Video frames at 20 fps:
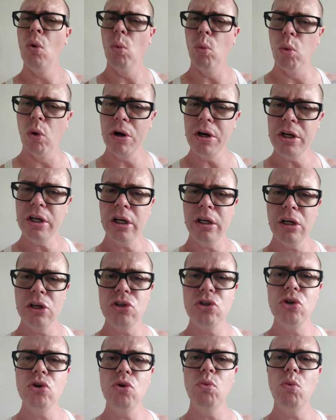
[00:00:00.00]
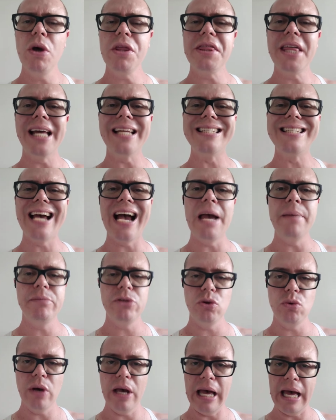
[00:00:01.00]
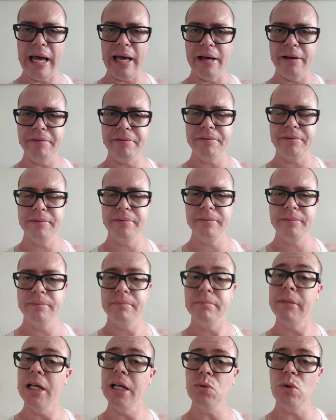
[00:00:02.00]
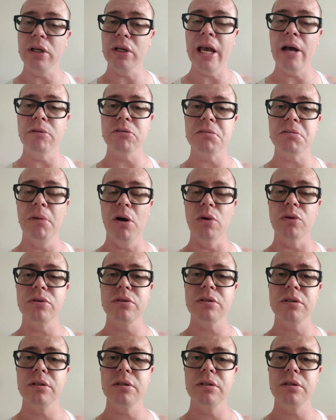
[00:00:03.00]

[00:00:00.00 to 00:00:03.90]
What are you going to do with that time you have? That's what counts most.